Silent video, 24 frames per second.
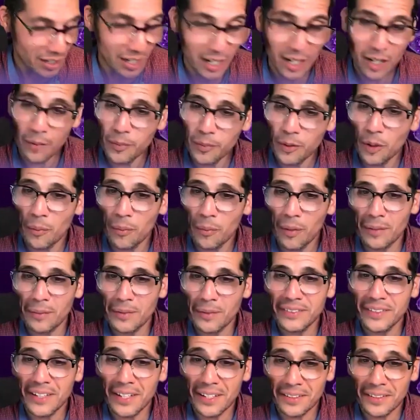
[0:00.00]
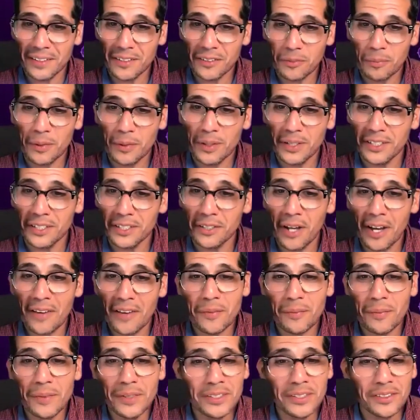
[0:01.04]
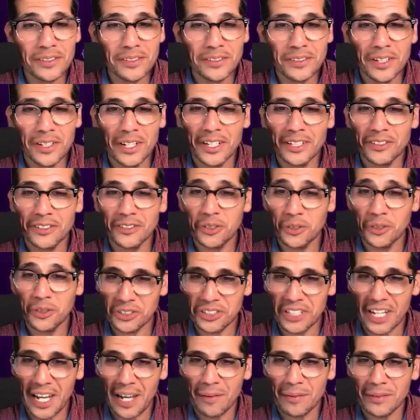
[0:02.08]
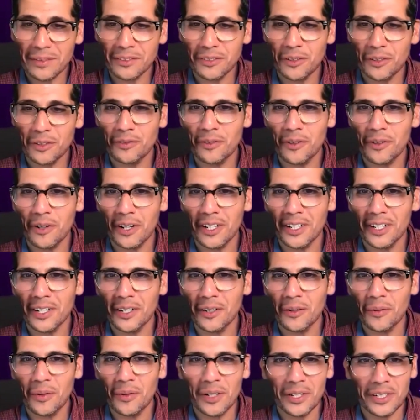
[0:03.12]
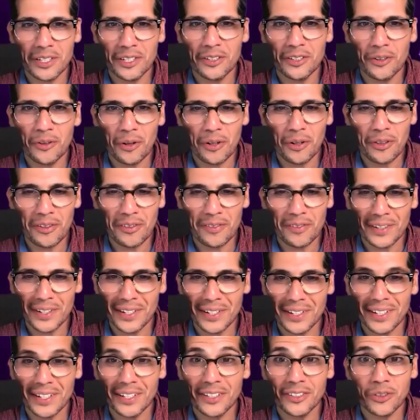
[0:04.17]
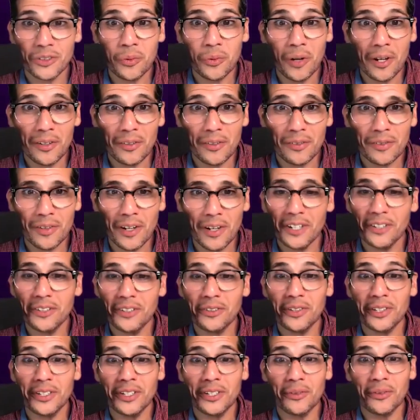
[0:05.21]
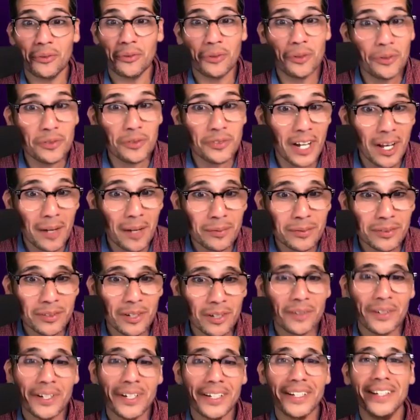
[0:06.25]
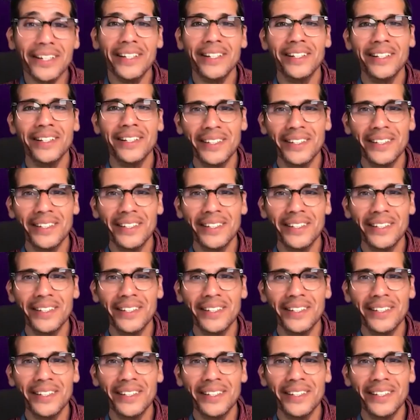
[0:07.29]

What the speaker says: I hope you don't mind me saying this, but you haven't been too shabby so far. You're north of 1,200 rooftops already?